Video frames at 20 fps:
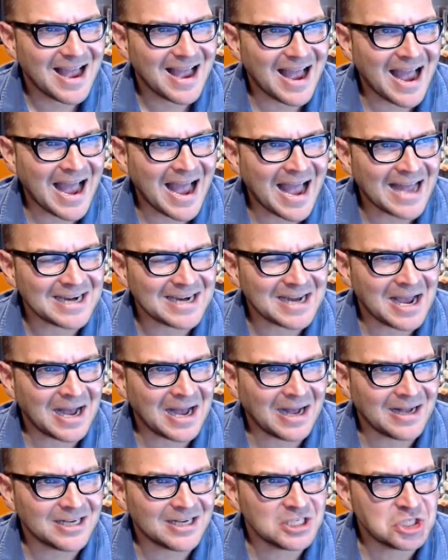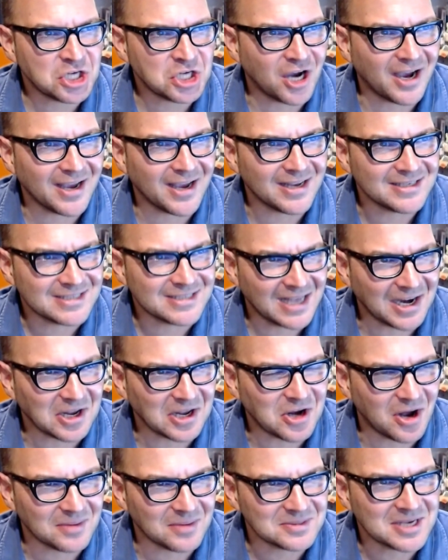at giant
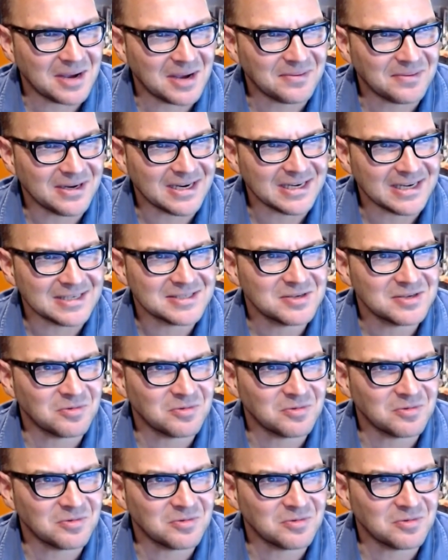telecoms companies,